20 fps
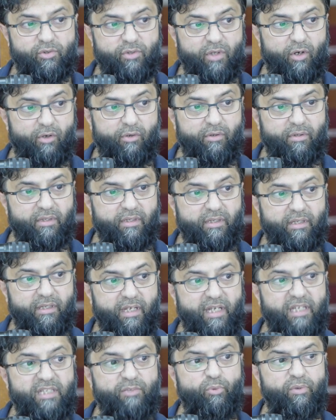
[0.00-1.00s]
to know
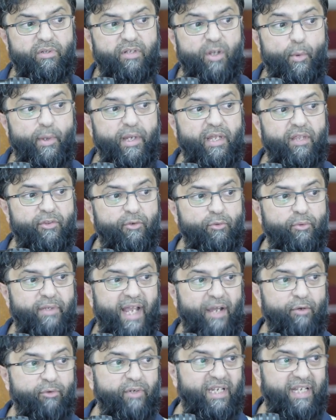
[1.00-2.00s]
is knowing through
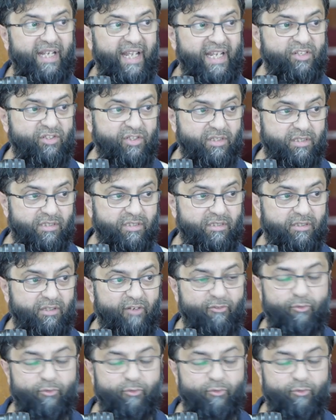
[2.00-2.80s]
calculations